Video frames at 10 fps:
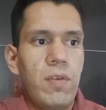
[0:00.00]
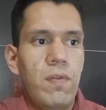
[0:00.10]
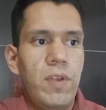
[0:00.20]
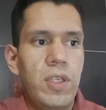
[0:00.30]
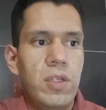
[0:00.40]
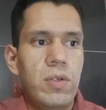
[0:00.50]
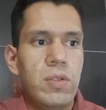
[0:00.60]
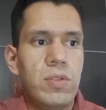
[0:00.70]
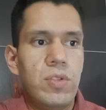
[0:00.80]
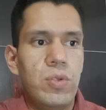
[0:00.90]

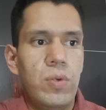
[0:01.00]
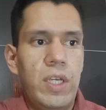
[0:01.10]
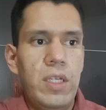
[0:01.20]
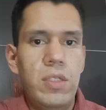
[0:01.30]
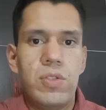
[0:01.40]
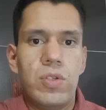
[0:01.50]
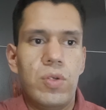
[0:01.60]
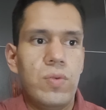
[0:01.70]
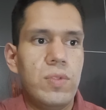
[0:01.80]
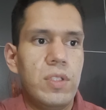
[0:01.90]
Figure 2a
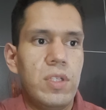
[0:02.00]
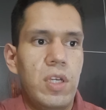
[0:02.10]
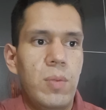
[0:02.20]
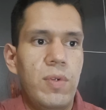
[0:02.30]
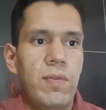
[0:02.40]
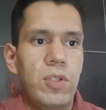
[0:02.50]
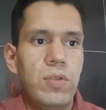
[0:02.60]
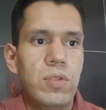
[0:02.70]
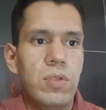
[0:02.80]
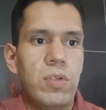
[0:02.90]
shows the time
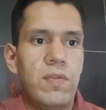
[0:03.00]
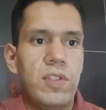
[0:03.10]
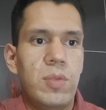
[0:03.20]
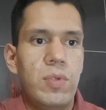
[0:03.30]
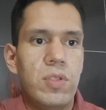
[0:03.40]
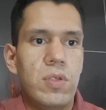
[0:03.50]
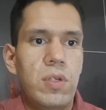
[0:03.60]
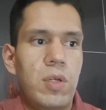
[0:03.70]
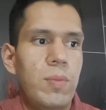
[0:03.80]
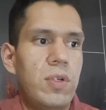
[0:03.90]
evolution of temperature
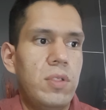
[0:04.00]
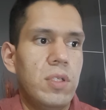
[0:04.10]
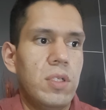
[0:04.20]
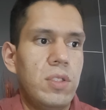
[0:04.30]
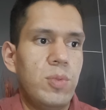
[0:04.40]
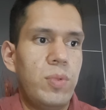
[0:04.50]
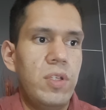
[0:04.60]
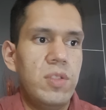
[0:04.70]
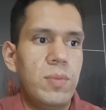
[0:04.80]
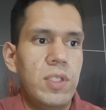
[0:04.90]
and vertical
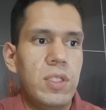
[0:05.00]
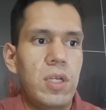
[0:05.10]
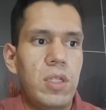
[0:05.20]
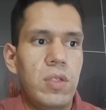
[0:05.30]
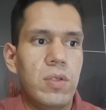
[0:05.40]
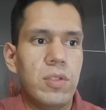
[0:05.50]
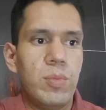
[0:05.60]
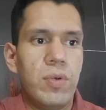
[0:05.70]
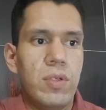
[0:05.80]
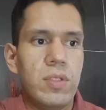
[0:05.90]
displacement along the
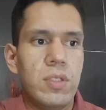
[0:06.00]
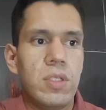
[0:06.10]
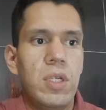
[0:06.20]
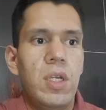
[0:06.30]
process.